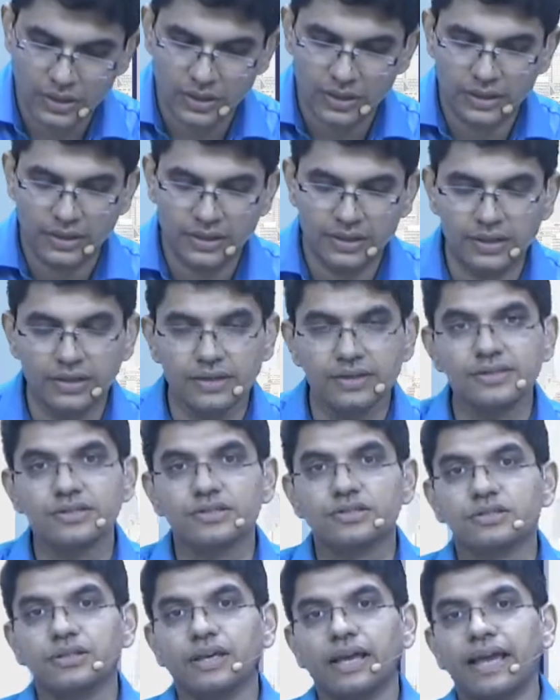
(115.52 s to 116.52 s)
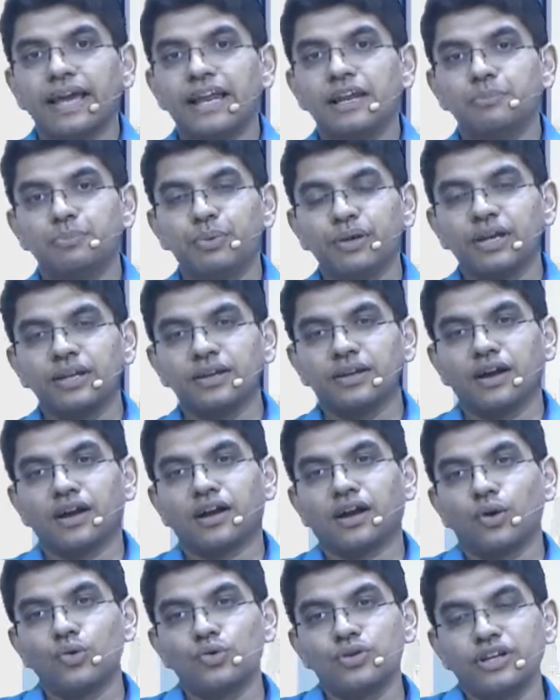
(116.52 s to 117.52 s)
he's helping in
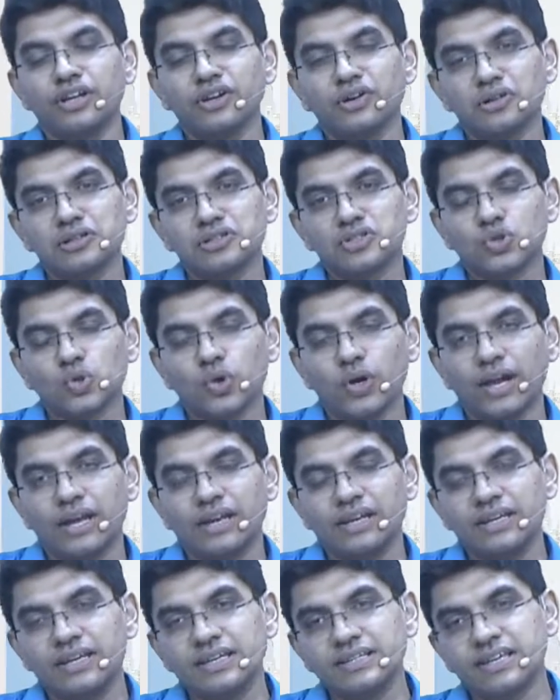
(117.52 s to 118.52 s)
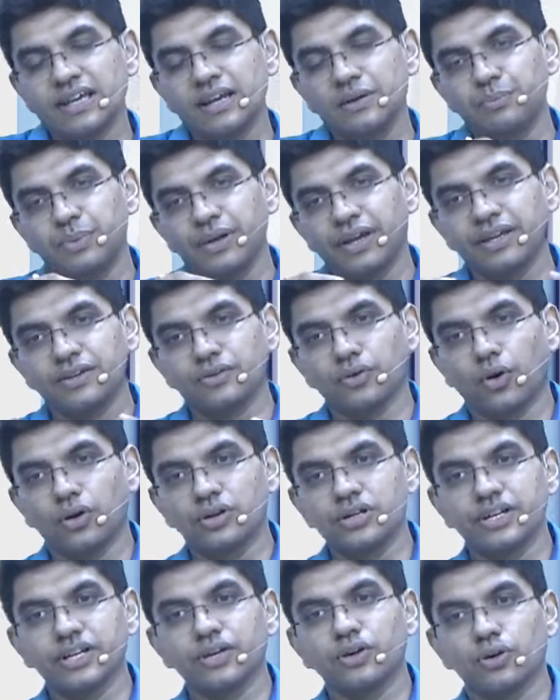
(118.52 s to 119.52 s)
accounting also and he's helping in
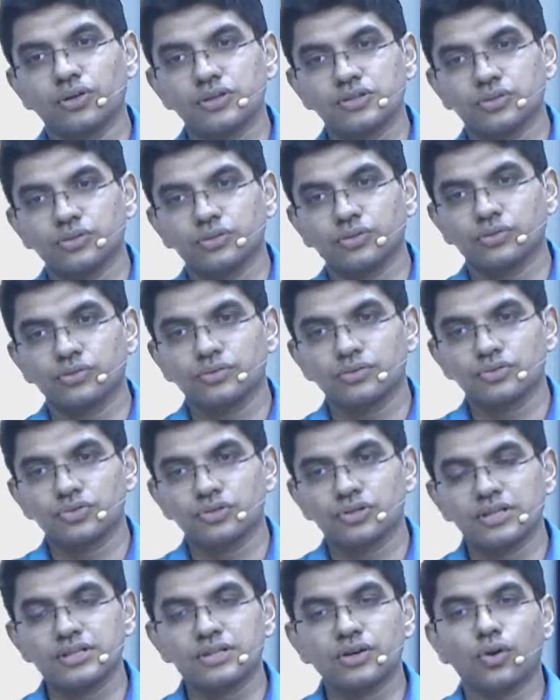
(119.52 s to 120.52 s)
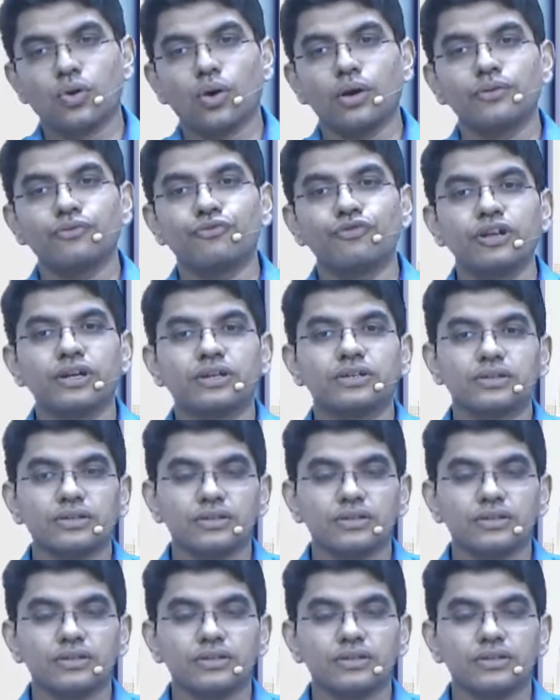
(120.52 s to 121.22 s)
auditing also. There's a conflict.